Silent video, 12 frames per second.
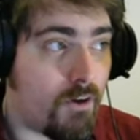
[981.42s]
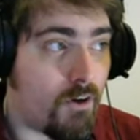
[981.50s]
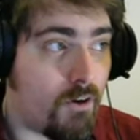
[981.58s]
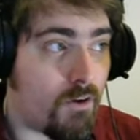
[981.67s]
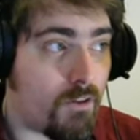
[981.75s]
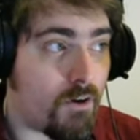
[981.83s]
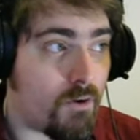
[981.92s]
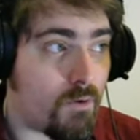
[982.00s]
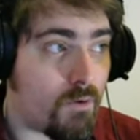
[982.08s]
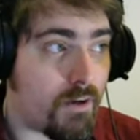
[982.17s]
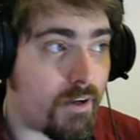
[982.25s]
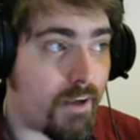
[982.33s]
although
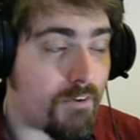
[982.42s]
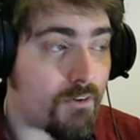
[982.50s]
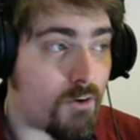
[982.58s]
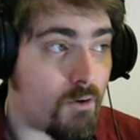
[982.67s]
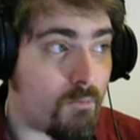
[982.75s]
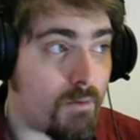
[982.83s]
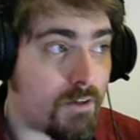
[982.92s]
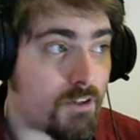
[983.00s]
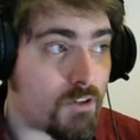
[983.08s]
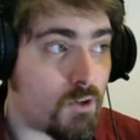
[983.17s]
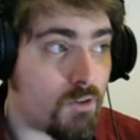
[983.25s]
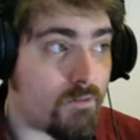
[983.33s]
he hasn't got much
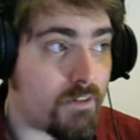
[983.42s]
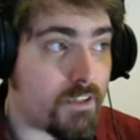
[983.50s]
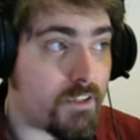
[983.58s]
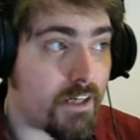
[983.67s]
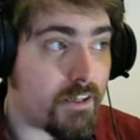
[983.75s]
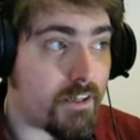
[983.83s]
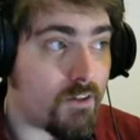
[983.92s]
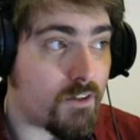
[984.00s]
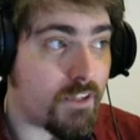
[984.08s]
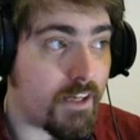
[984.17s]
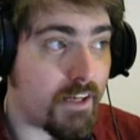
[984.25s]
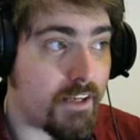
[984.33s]
storage, and it looks
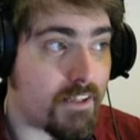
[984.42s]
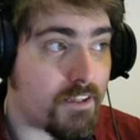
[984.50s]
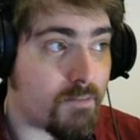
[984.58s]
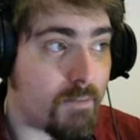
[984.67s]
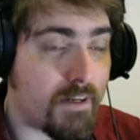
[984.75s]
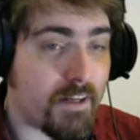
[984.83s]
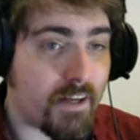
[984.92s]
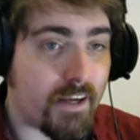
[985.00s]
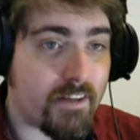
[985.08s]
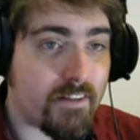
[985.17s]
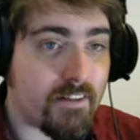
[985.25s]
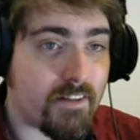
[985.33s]
like he's spending
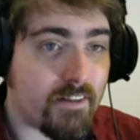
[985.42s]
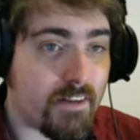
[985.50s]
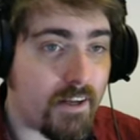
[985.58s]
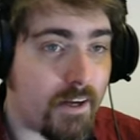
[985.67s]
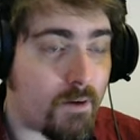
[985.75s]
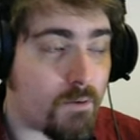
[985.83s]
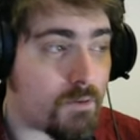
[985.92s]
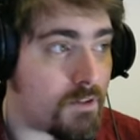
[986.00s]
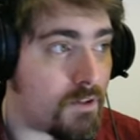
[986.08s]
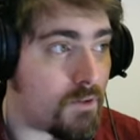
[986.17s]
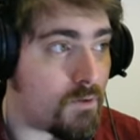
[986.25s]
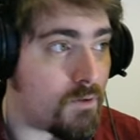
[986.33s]
it now,
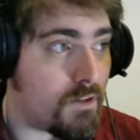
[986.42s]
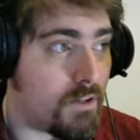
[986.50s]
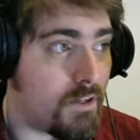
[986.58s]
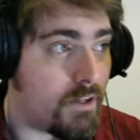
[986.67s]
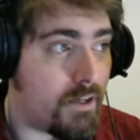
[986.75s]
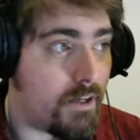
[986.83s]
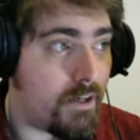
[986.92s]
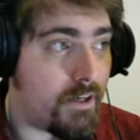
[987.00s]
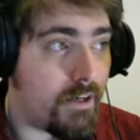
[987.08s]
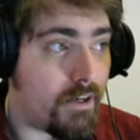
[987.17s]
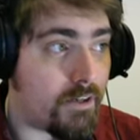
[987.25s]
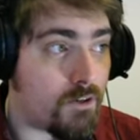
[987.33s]
so
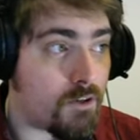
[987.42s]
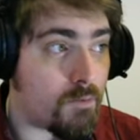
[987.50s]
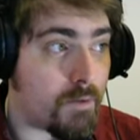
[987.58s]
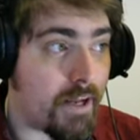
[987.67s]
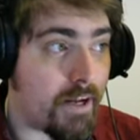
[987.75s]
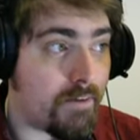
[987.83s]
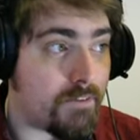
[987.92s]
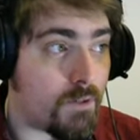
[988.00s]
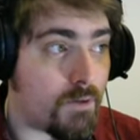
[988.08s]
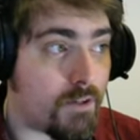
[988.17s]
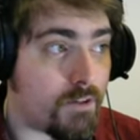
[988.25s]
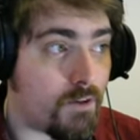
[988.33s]
he's got to be careful though.
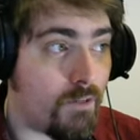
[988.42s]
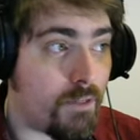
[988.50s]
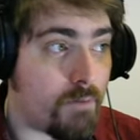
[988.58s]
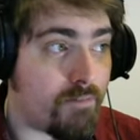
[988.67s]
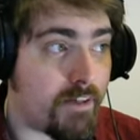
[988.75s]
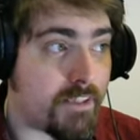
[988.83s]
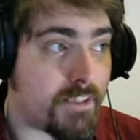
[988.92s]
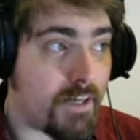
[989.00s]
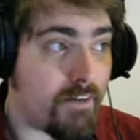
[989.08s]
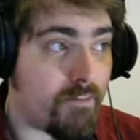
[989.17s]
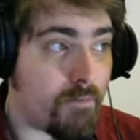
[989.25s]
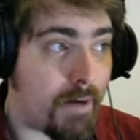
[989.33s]
He's on the
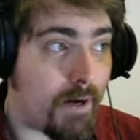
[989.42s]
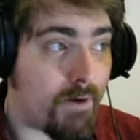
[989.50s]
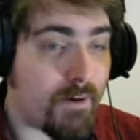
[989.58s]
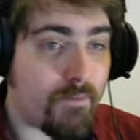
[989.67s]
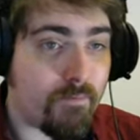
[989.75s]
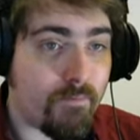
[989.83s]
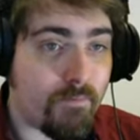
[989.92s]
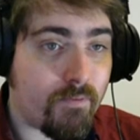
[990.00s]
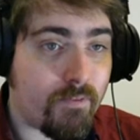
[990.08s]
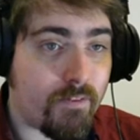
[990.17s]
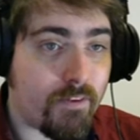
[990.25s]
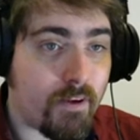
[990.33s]
breadline for power.
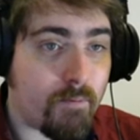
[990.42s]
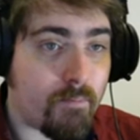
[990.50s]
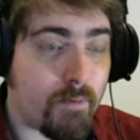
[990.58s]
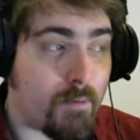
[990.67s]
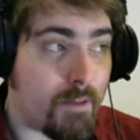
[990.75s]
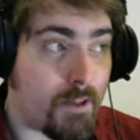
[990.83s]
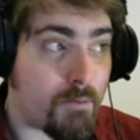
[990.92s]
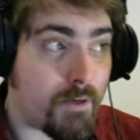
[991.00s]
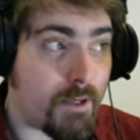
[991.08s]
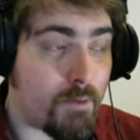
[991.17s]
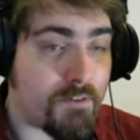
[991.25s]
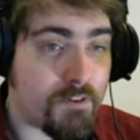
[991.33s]
Maybe that's why
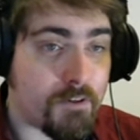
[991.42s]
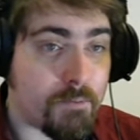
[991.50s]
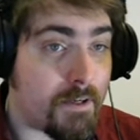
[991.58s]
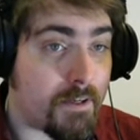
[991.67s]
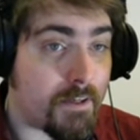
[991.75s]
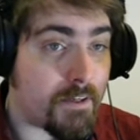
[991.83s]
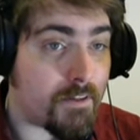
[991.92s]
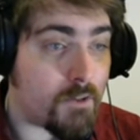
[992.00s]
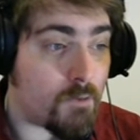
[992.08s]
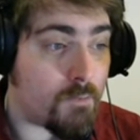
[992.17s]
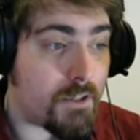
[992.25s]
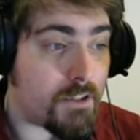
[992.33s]
he wasn't spending so
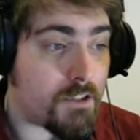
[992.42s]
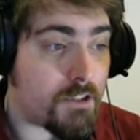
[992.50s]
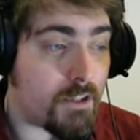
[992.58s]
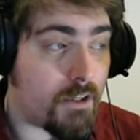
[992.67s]
much.